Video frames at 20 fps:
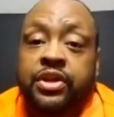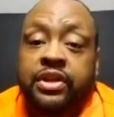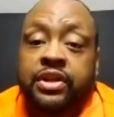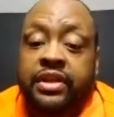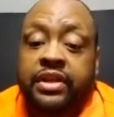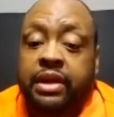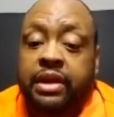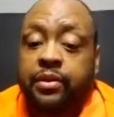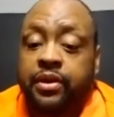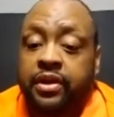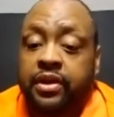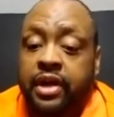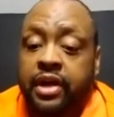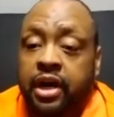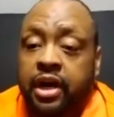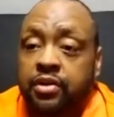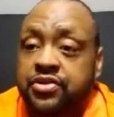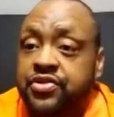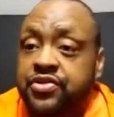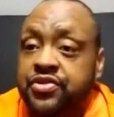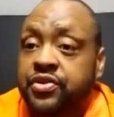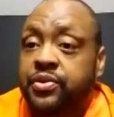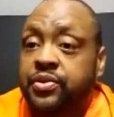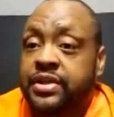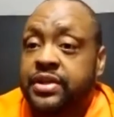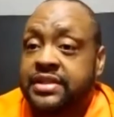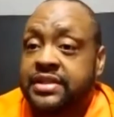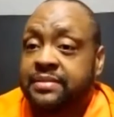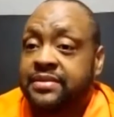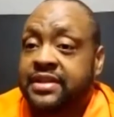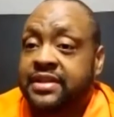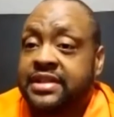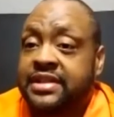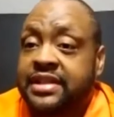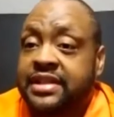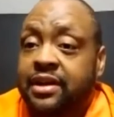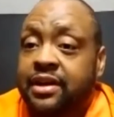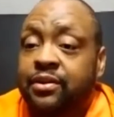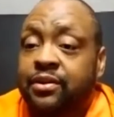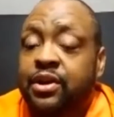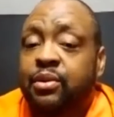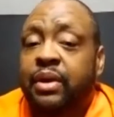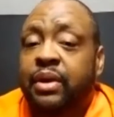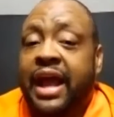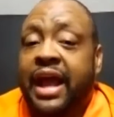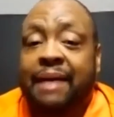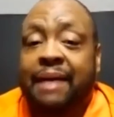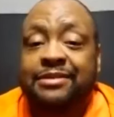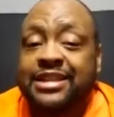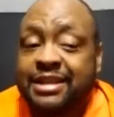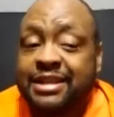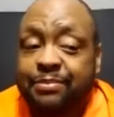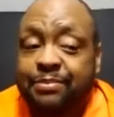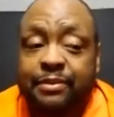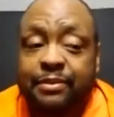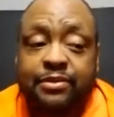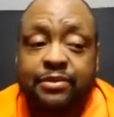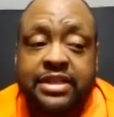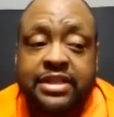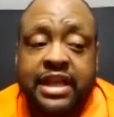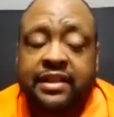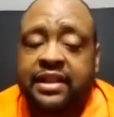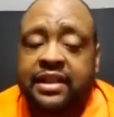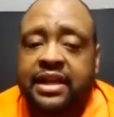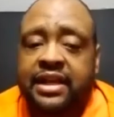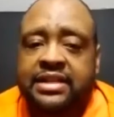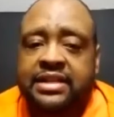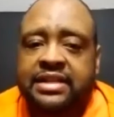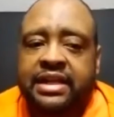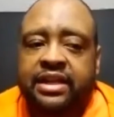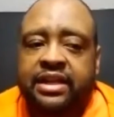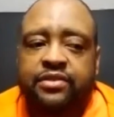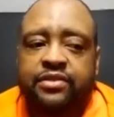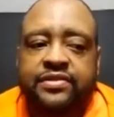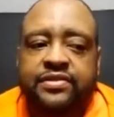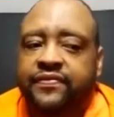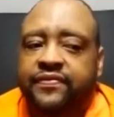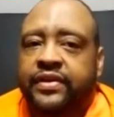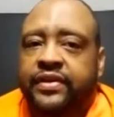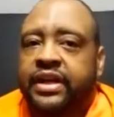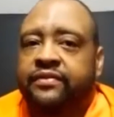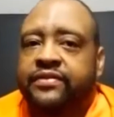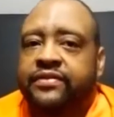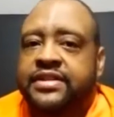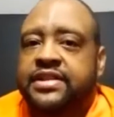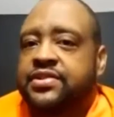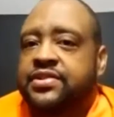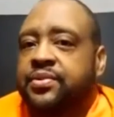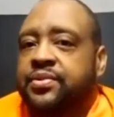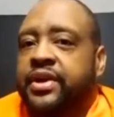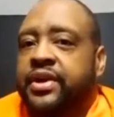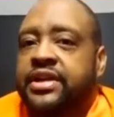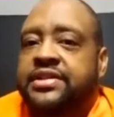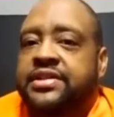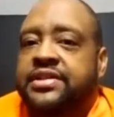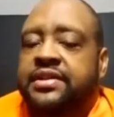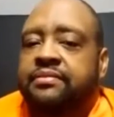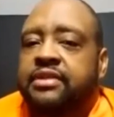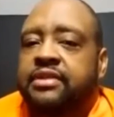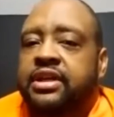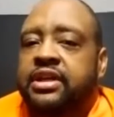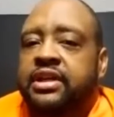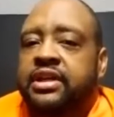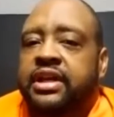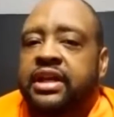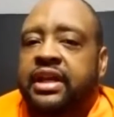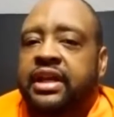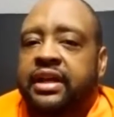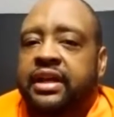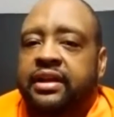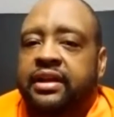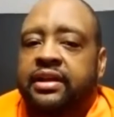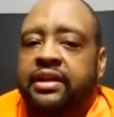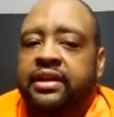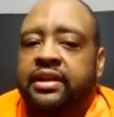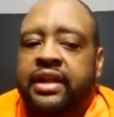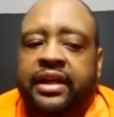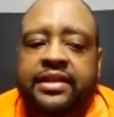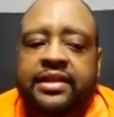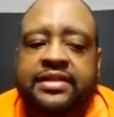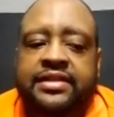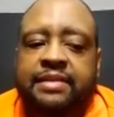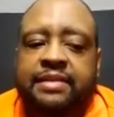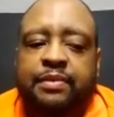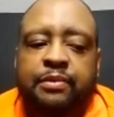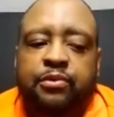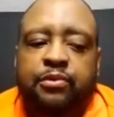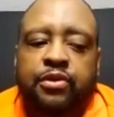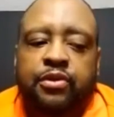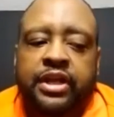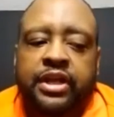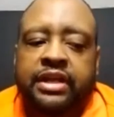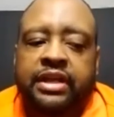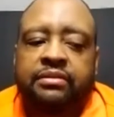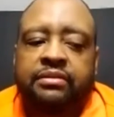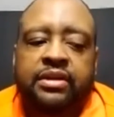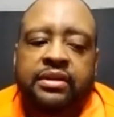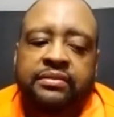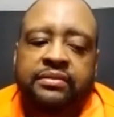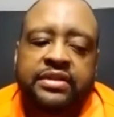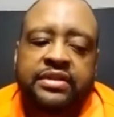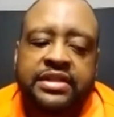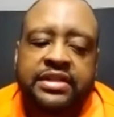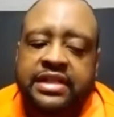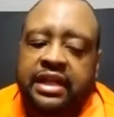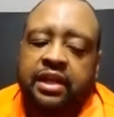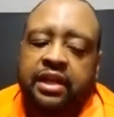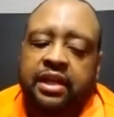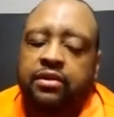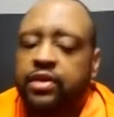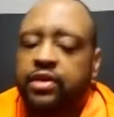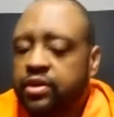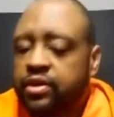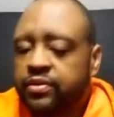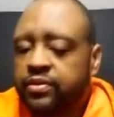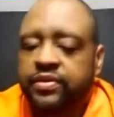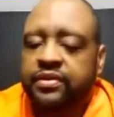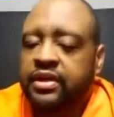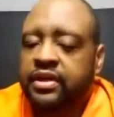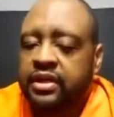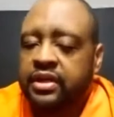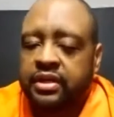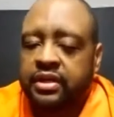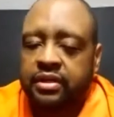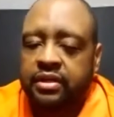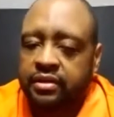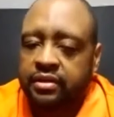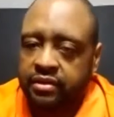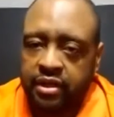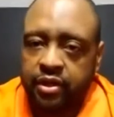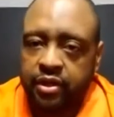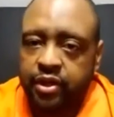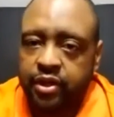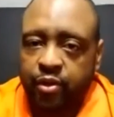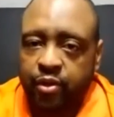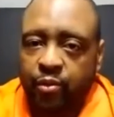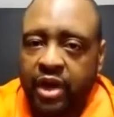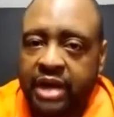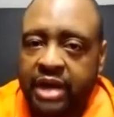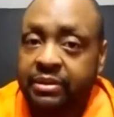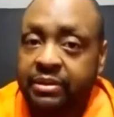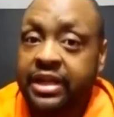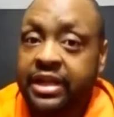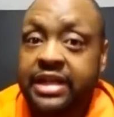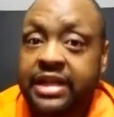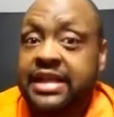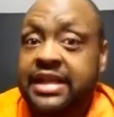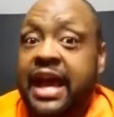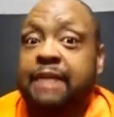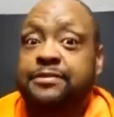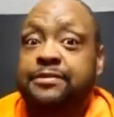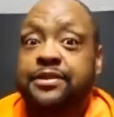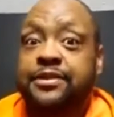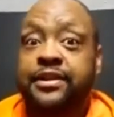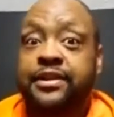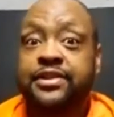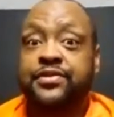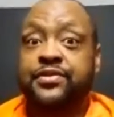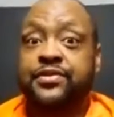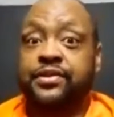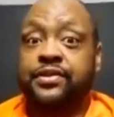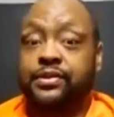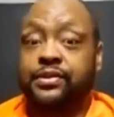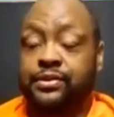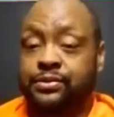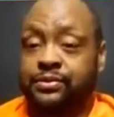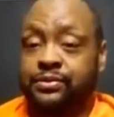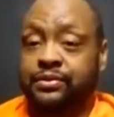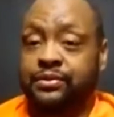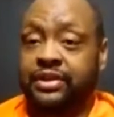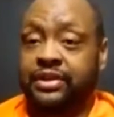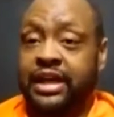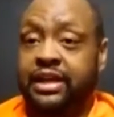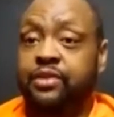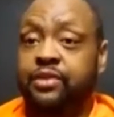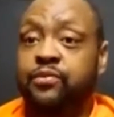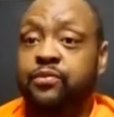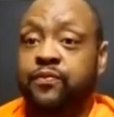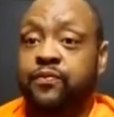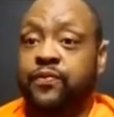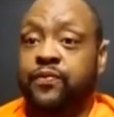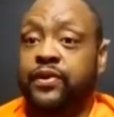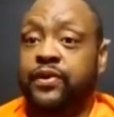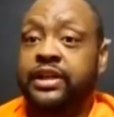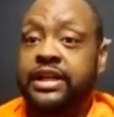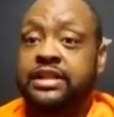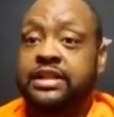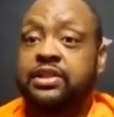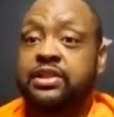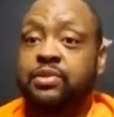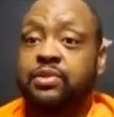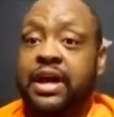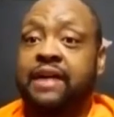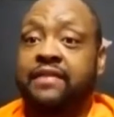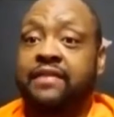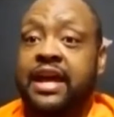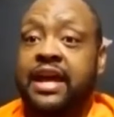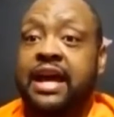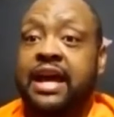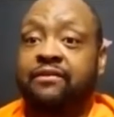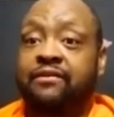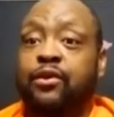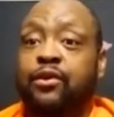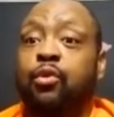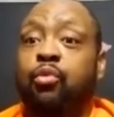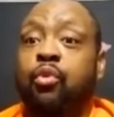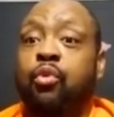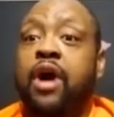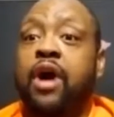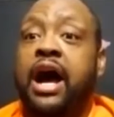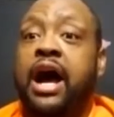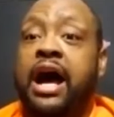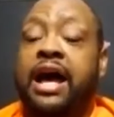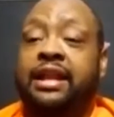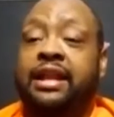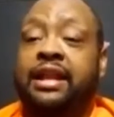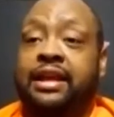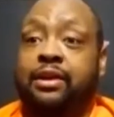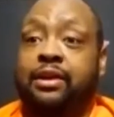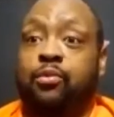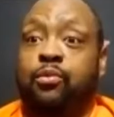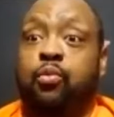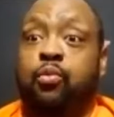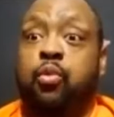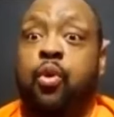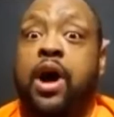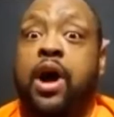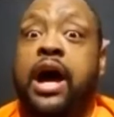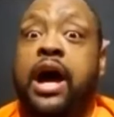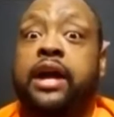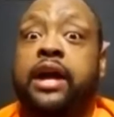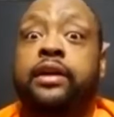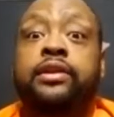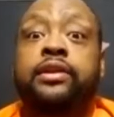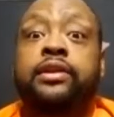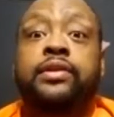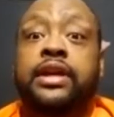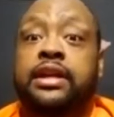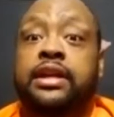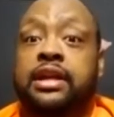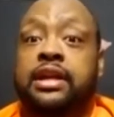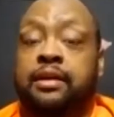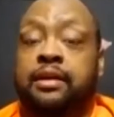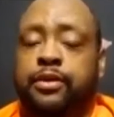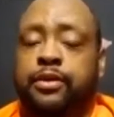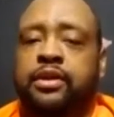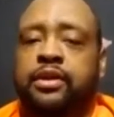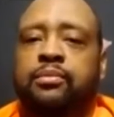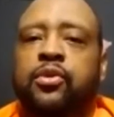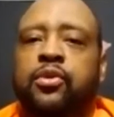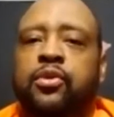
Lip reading: They were all truisms. So what happens is that people take things and they use them for every situation. And like you see people and they just kill you with know your why. But it's absolutely true. Like you really do have to have a why. Like why are you getting up in the morning?